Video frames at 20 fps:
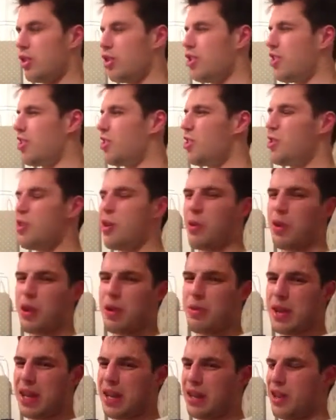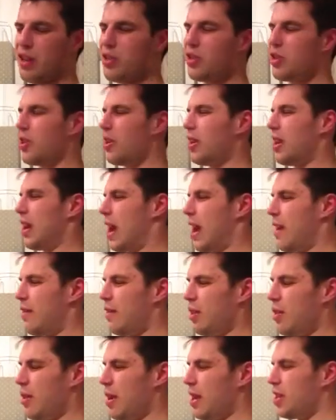You know what I mean? Those kind of
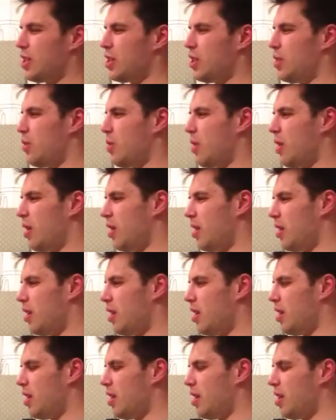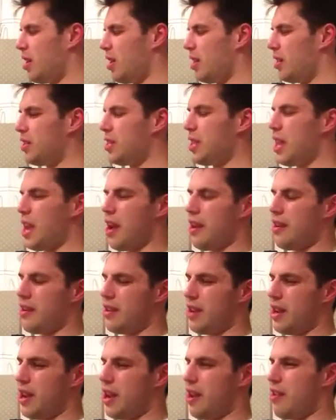heavyweights who are there
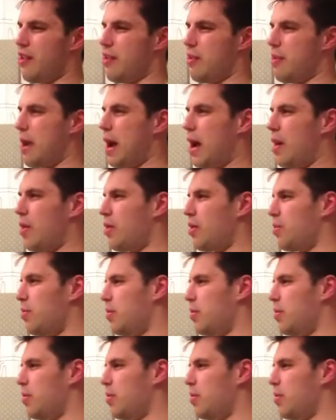or thereabout.